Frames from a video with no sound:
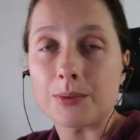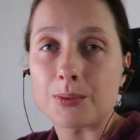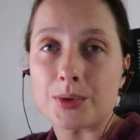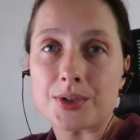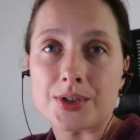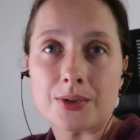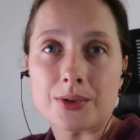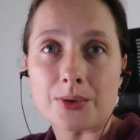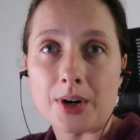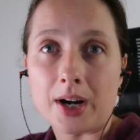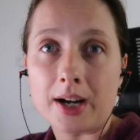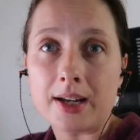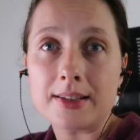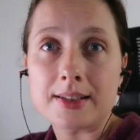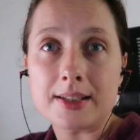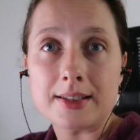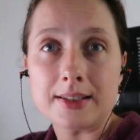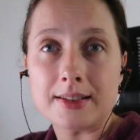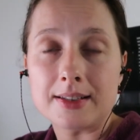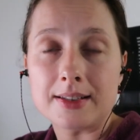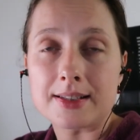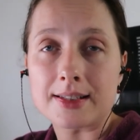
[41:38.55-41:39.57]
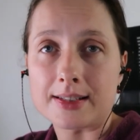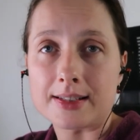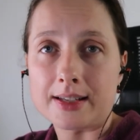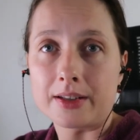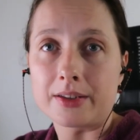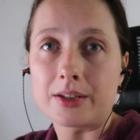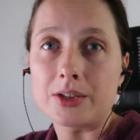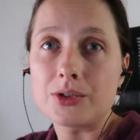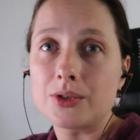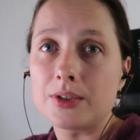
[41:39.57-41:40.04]
It was all right. I didn't
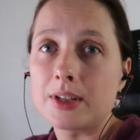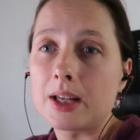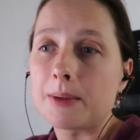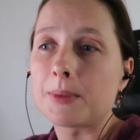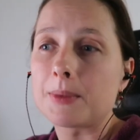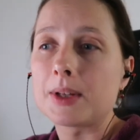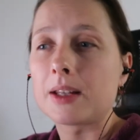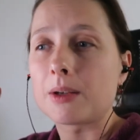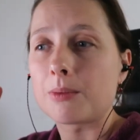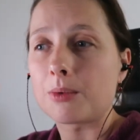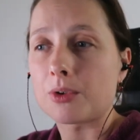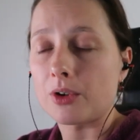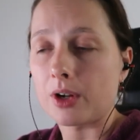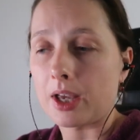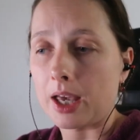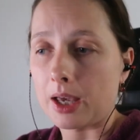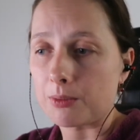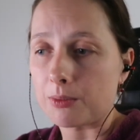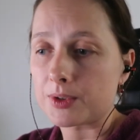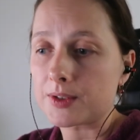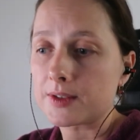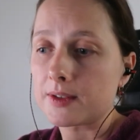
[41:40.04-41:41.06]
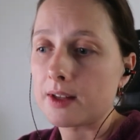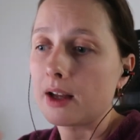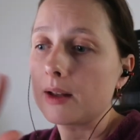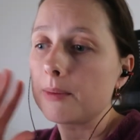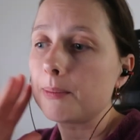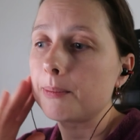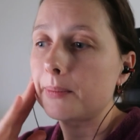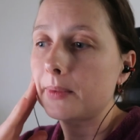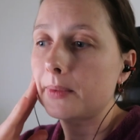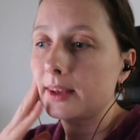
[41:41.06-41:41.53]
send it to them and they were okay with
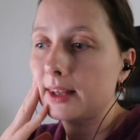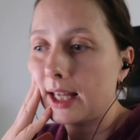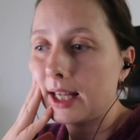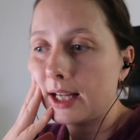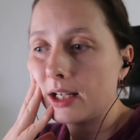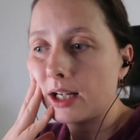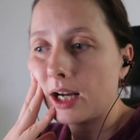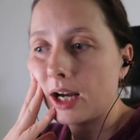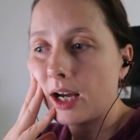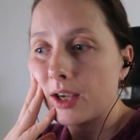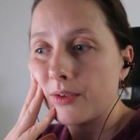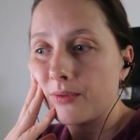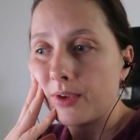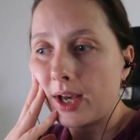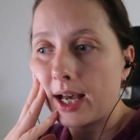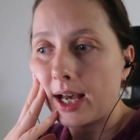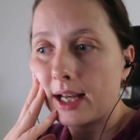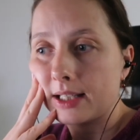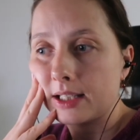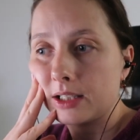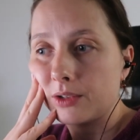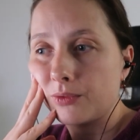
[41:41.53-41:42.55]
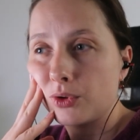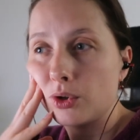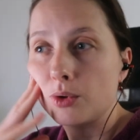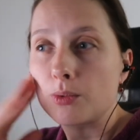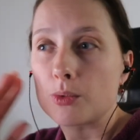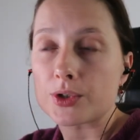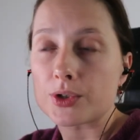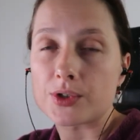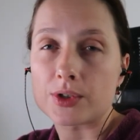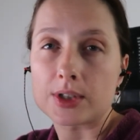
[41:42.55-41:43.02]
that. Then I've added a few
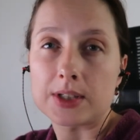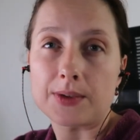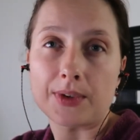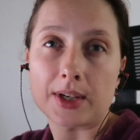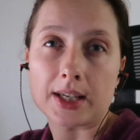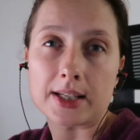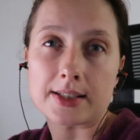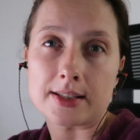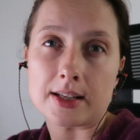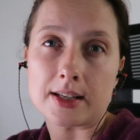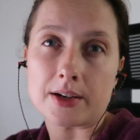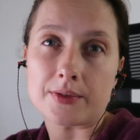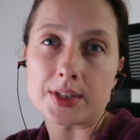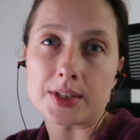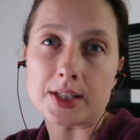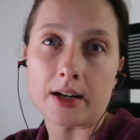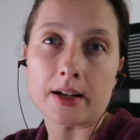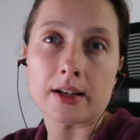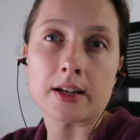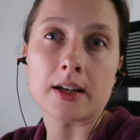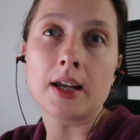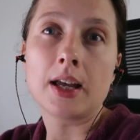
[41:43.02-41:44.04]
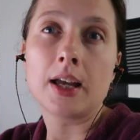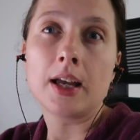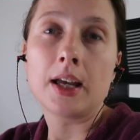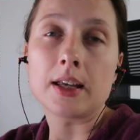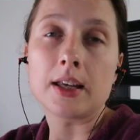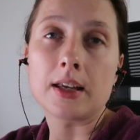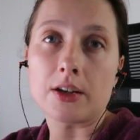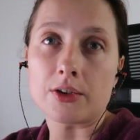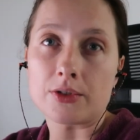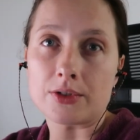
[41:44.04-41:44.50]
more certificates that I've done
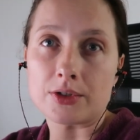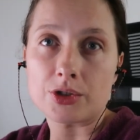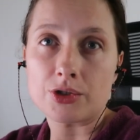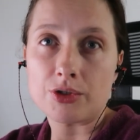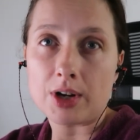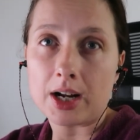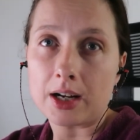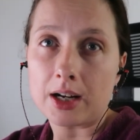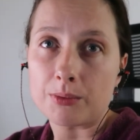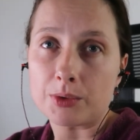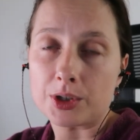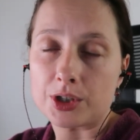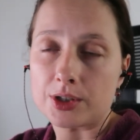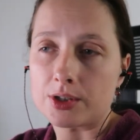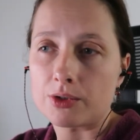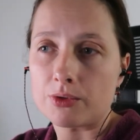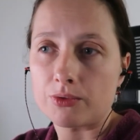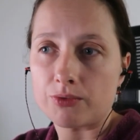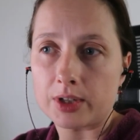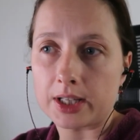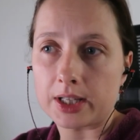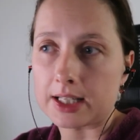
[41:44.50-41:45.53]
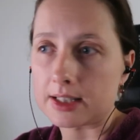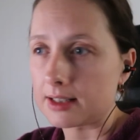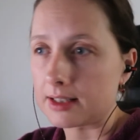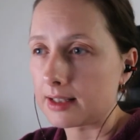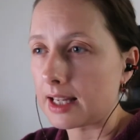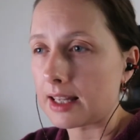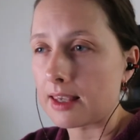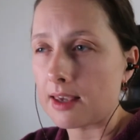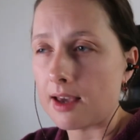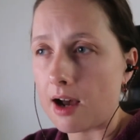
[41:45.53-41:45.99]
here in Australia, which is not
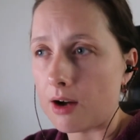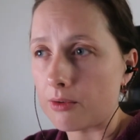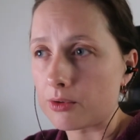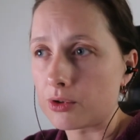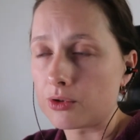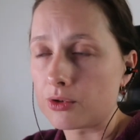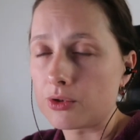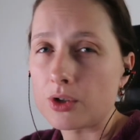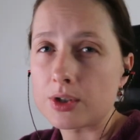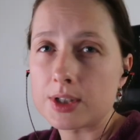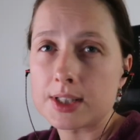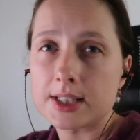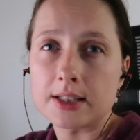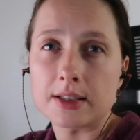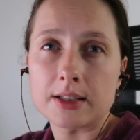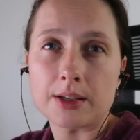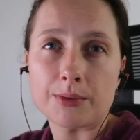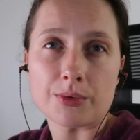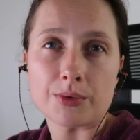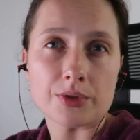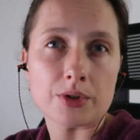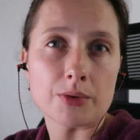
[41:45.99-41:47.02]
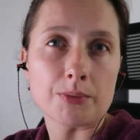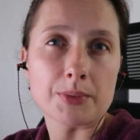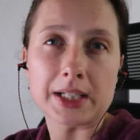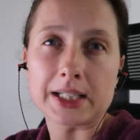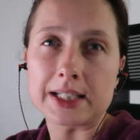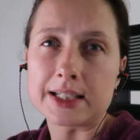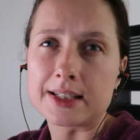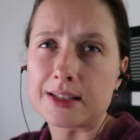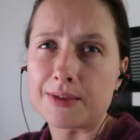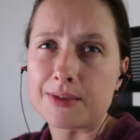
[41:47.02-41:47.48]
related anyhow to nursing. They were
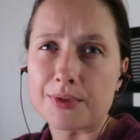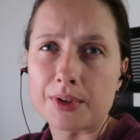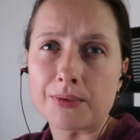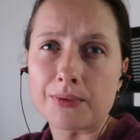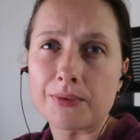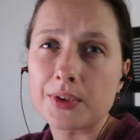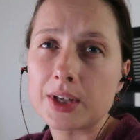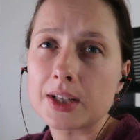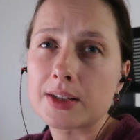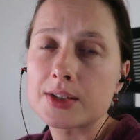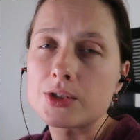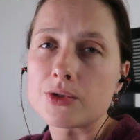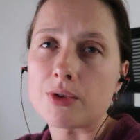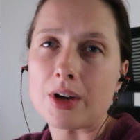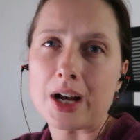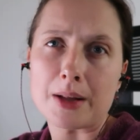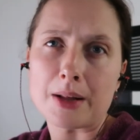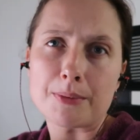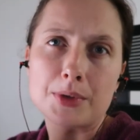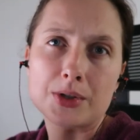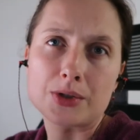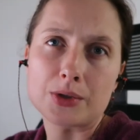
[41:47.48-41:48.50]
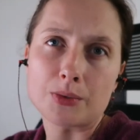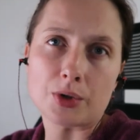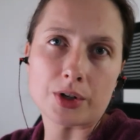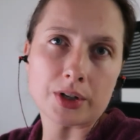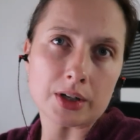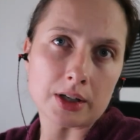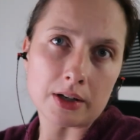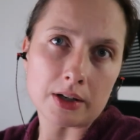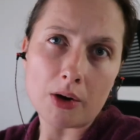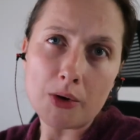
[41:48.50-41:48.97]
completely in different fields to help me to
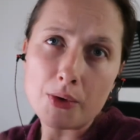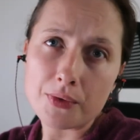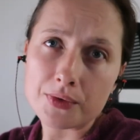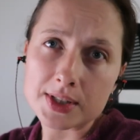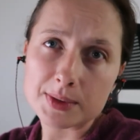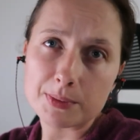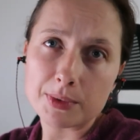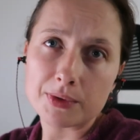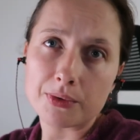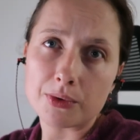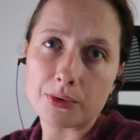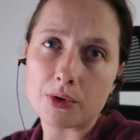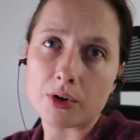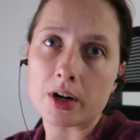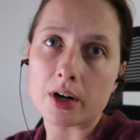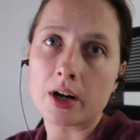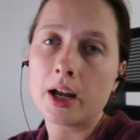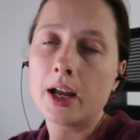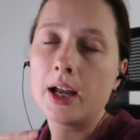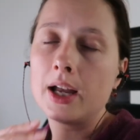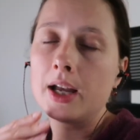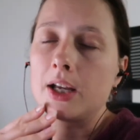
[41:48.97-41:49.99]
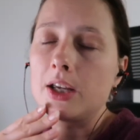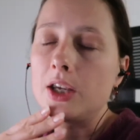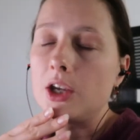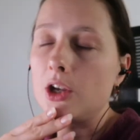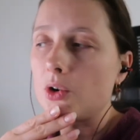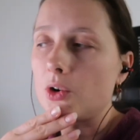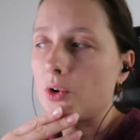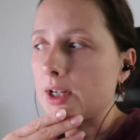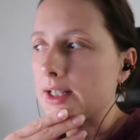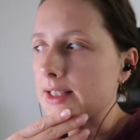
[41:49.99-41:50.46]
work in the office before,
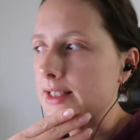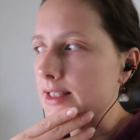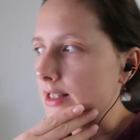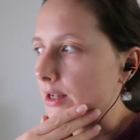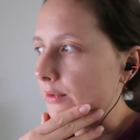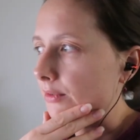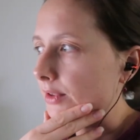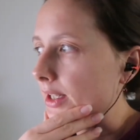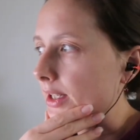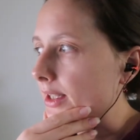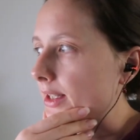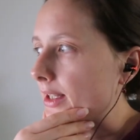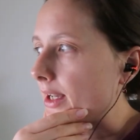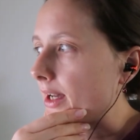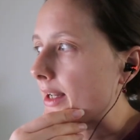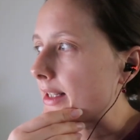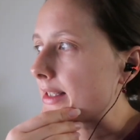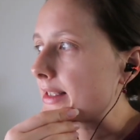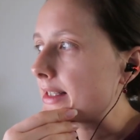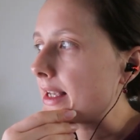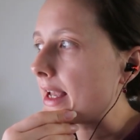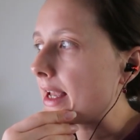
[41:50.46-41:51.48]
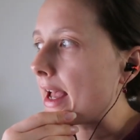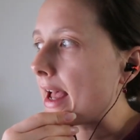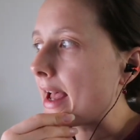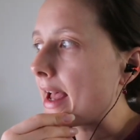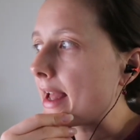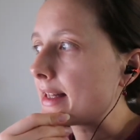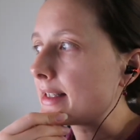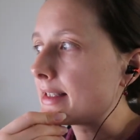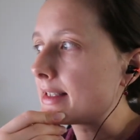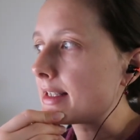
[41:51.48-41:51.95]
you know, and stuff like that.
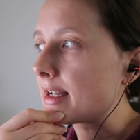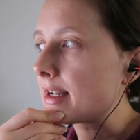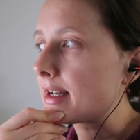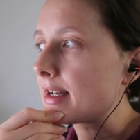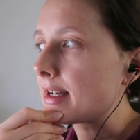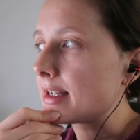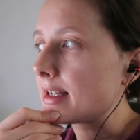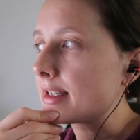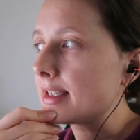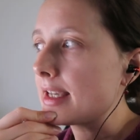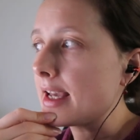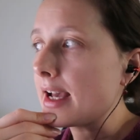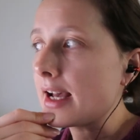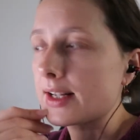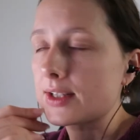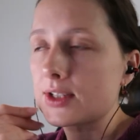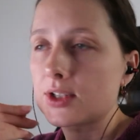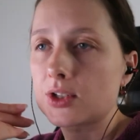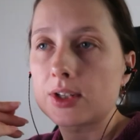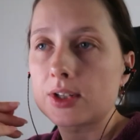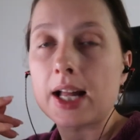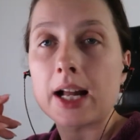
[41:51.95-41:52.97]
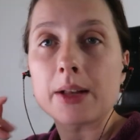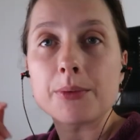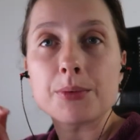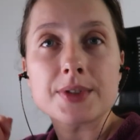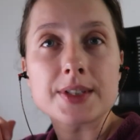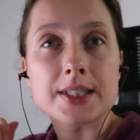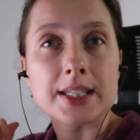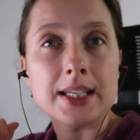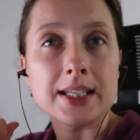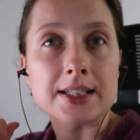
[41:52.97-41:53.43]
And uh, yeah, so that
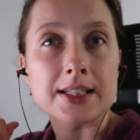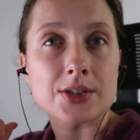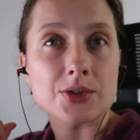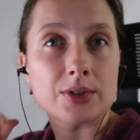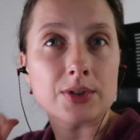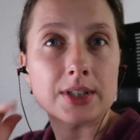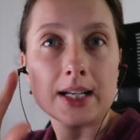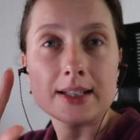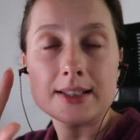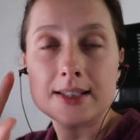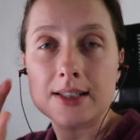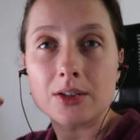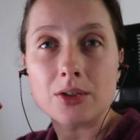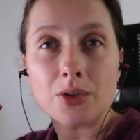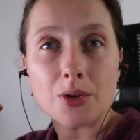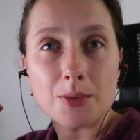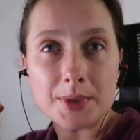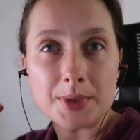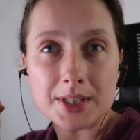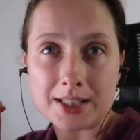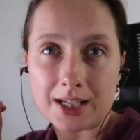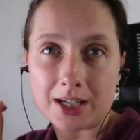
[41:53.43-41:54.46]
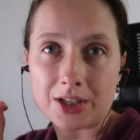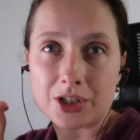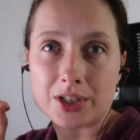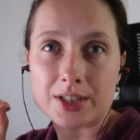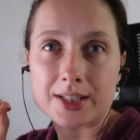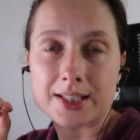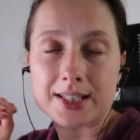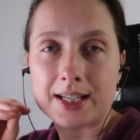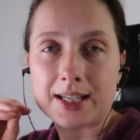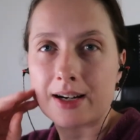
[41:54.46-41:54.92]
was it. So that's the
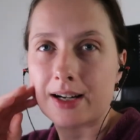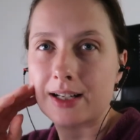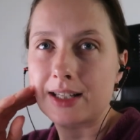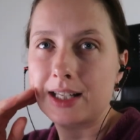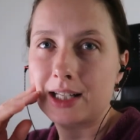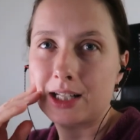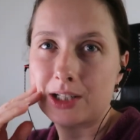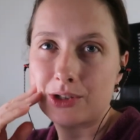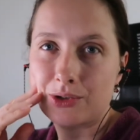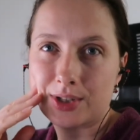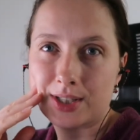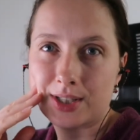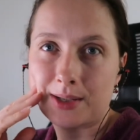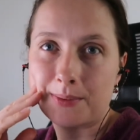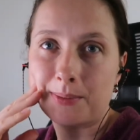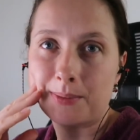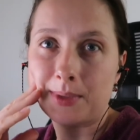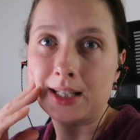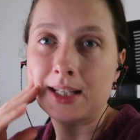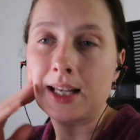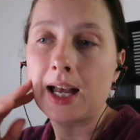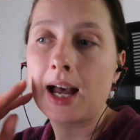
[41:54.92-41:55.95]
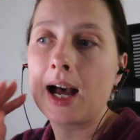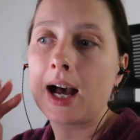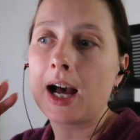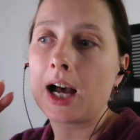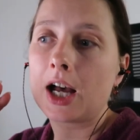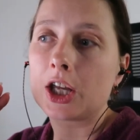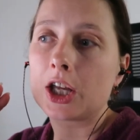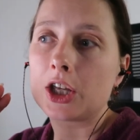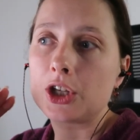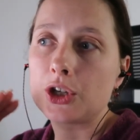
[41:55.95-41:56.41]
documentations that I needed to submit.
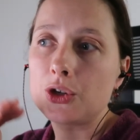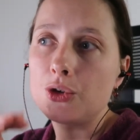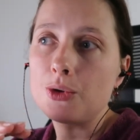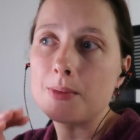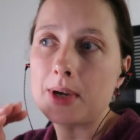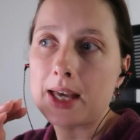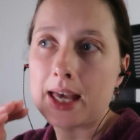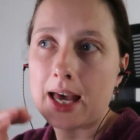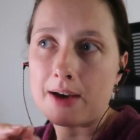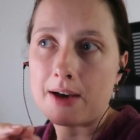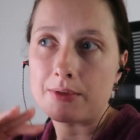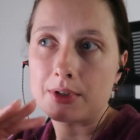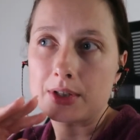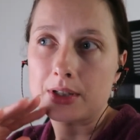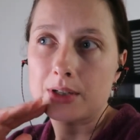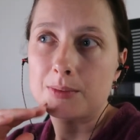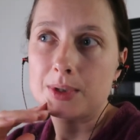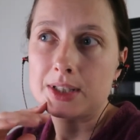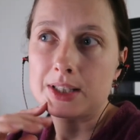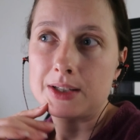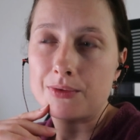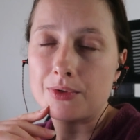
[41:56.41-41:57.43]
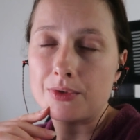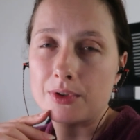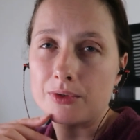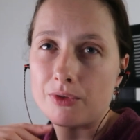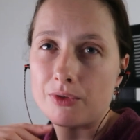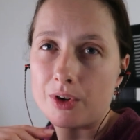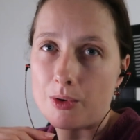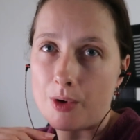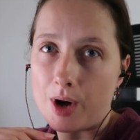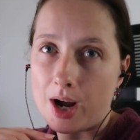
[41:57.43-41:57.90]
You may have a little bit
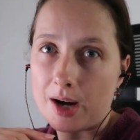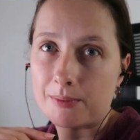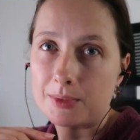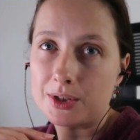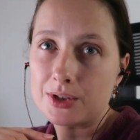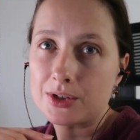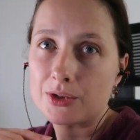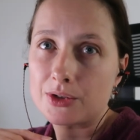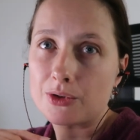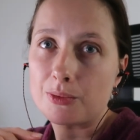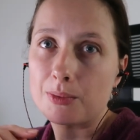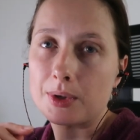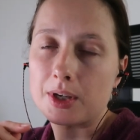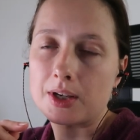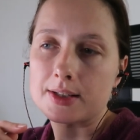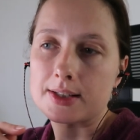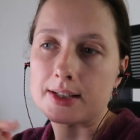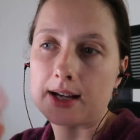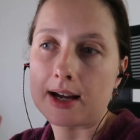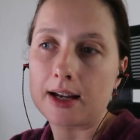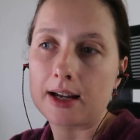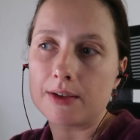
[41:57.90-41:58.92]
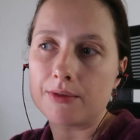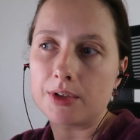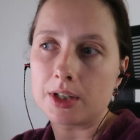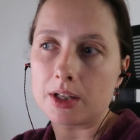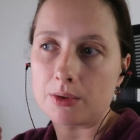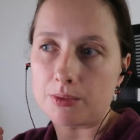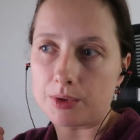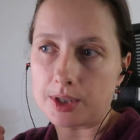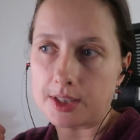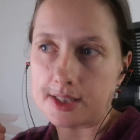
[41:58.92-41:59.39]
different requirements though, because I live
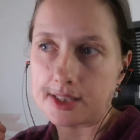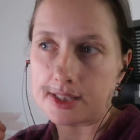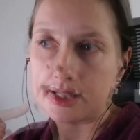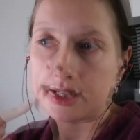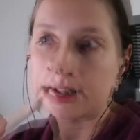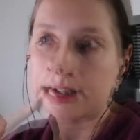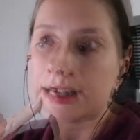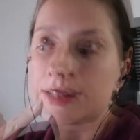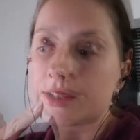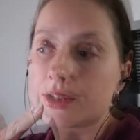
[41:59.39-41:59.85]
in Queensland.